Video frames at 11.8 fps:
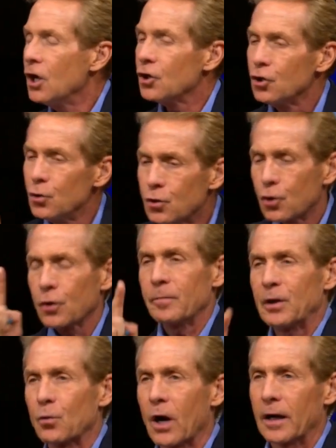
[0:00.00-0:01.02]
You could be
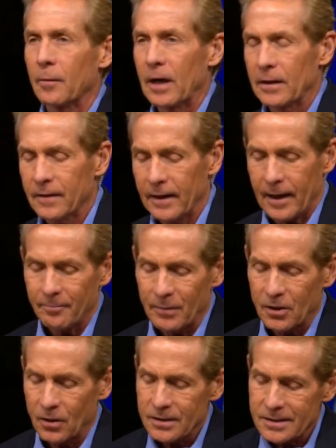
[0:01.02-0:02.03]
right about that
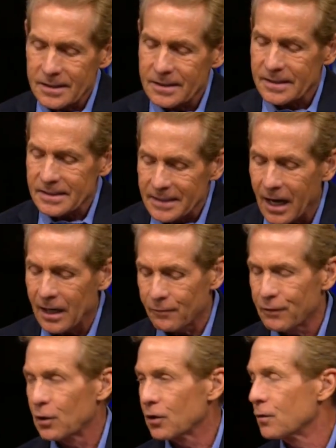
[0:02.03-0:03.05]
because this is not a
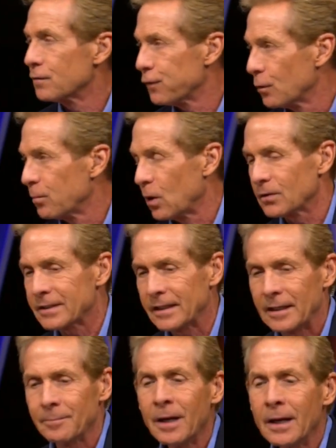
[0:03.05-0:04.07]
very good football
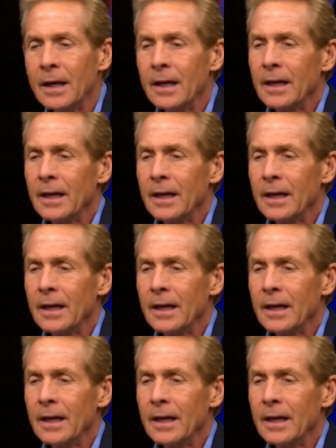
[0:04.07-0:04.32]
team Mm-mm.